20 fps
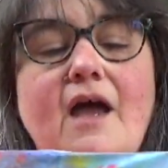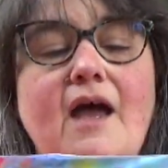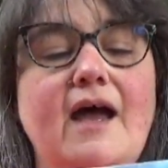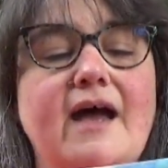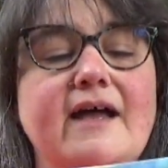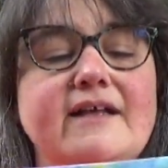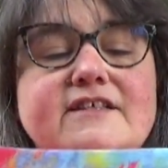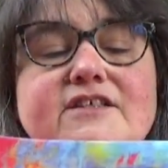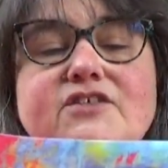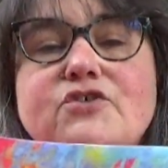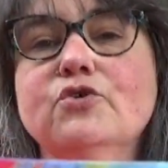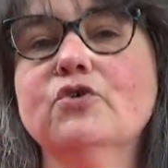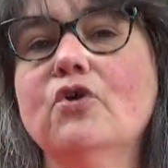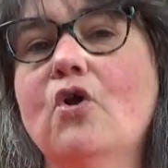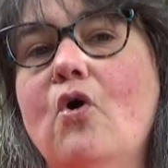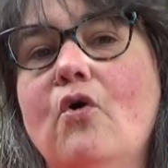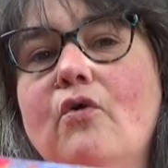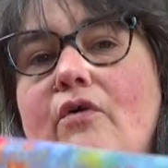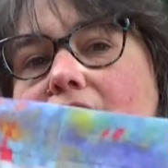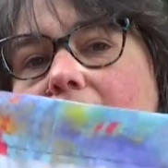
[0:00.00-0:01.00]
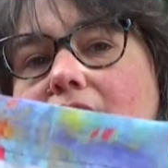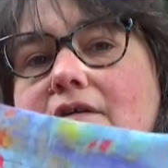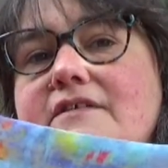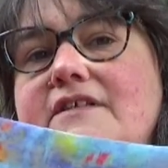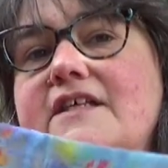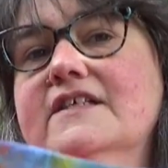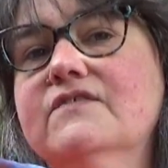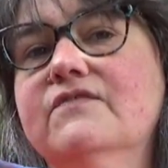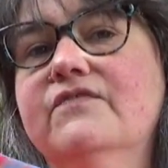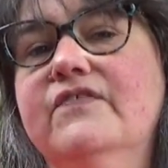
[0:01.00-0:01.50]
It's too long, it
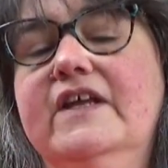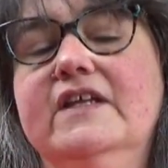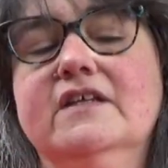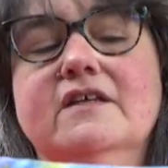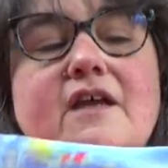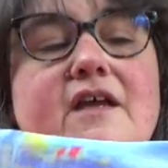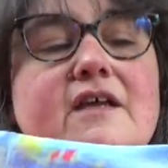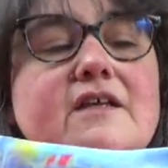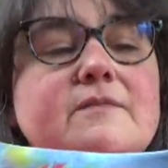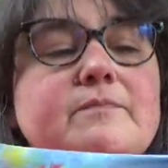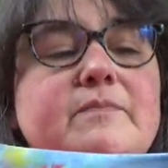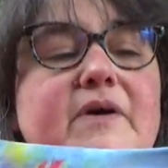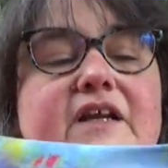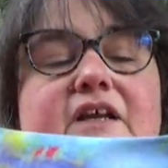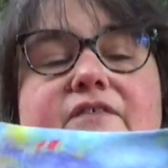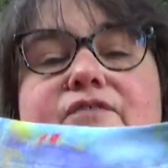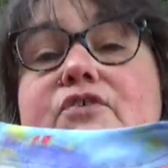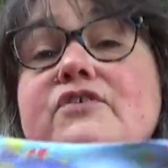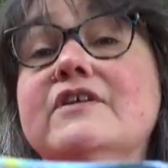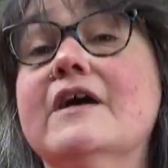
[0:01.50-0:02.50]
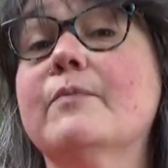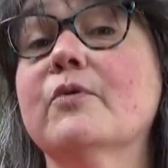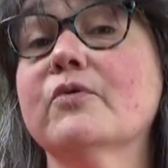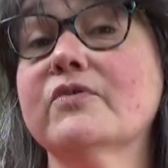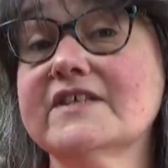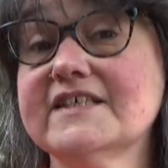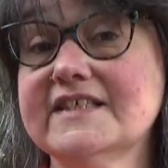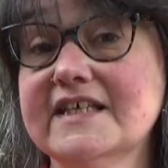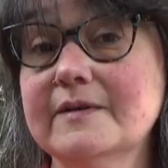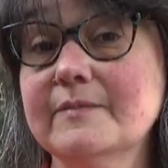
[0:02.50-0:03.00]
doesn't fit. But if you double
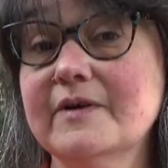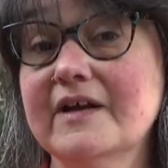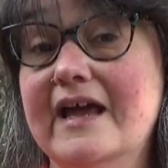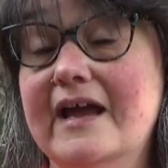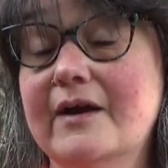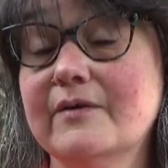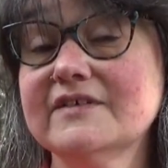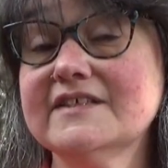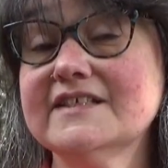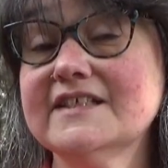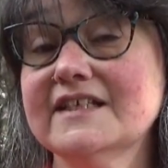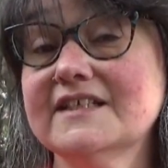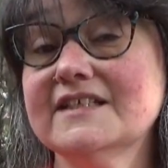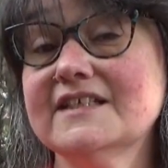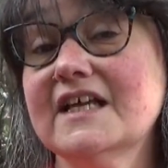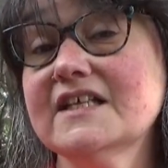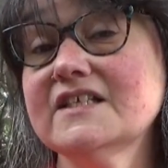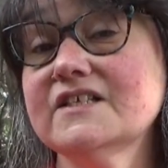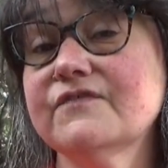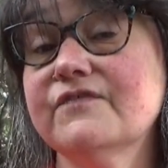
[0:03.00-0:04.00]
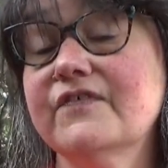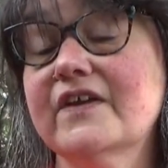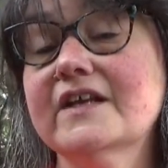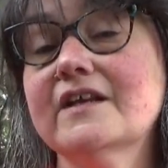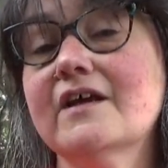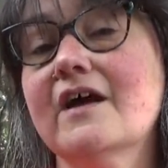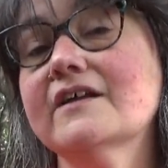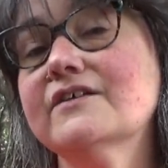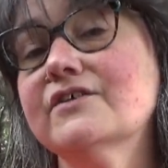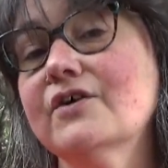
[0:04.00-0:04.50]
the seam allowance, it does fit.
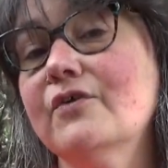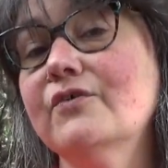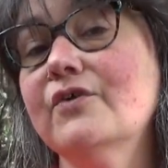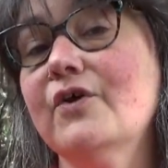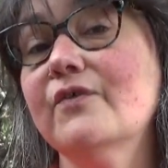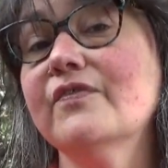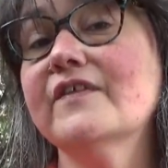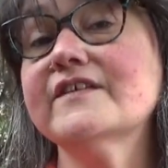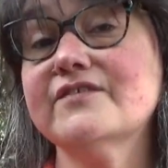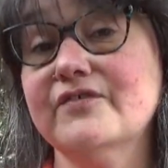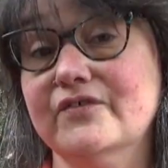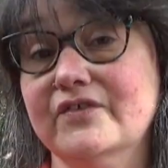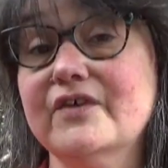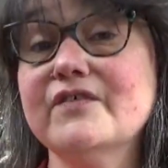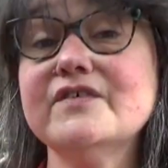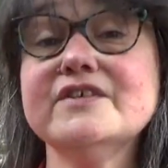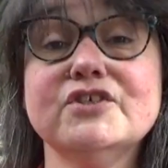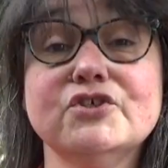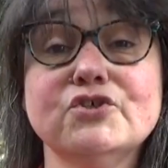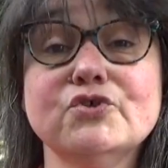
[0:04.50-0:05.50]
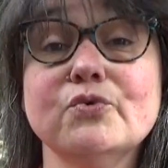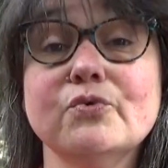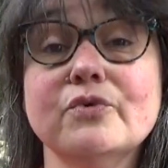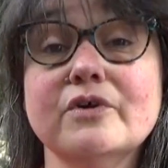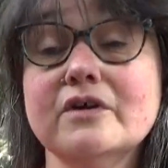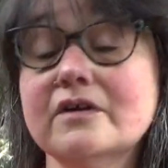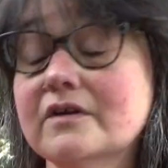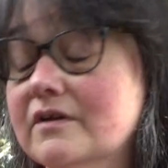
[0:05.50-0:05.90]
I don't know, there is a chook.